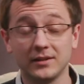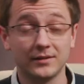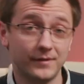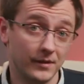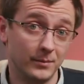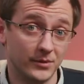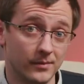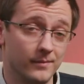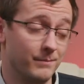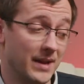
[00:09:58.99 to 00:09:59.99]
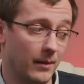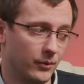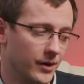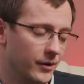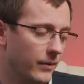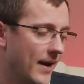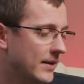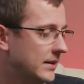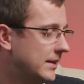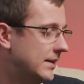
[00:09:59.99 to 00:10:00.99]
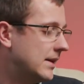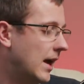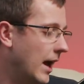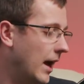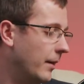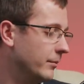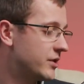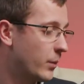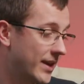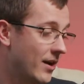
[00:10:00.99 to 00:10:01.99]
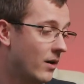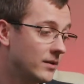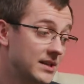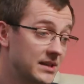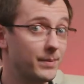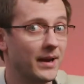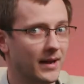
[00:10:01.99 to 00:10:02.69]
for them to be able to do that. So we can't expect